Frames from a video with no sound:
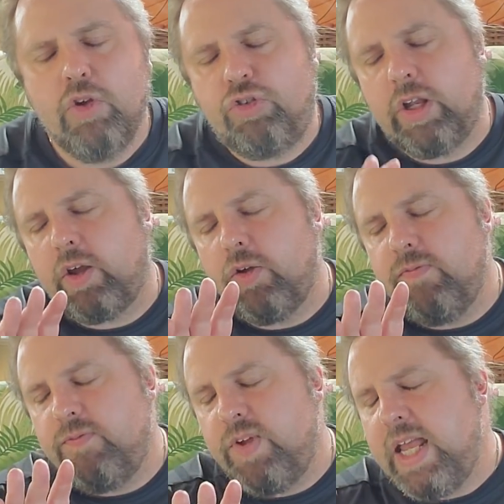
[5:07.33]
she
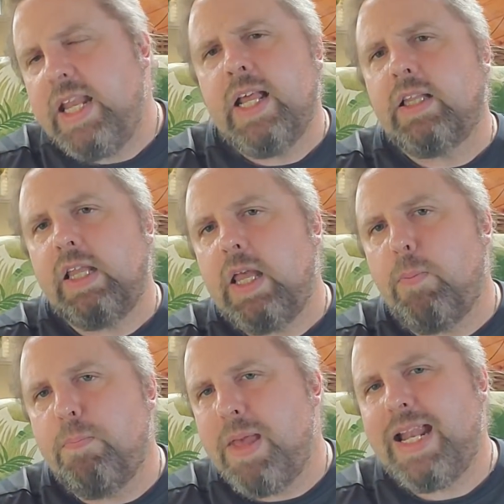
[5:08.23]
conveniently
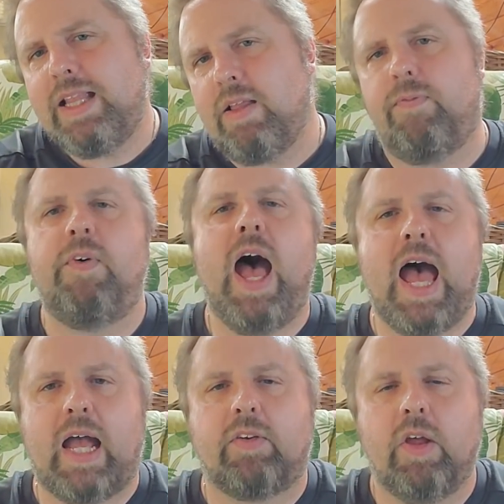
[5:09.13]
omitted the
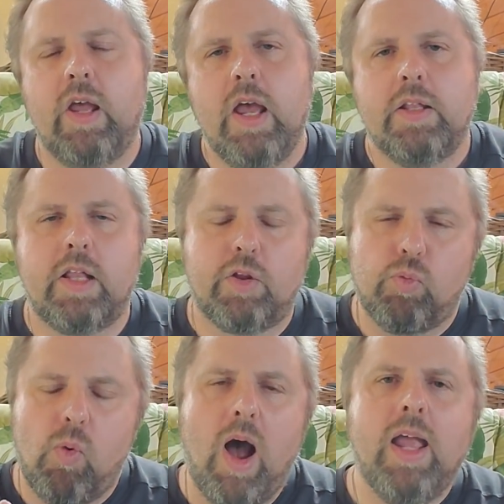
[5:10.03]
fact that the
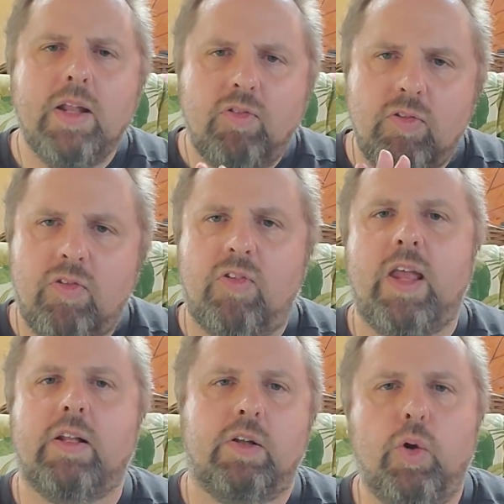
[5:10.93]
riots in St.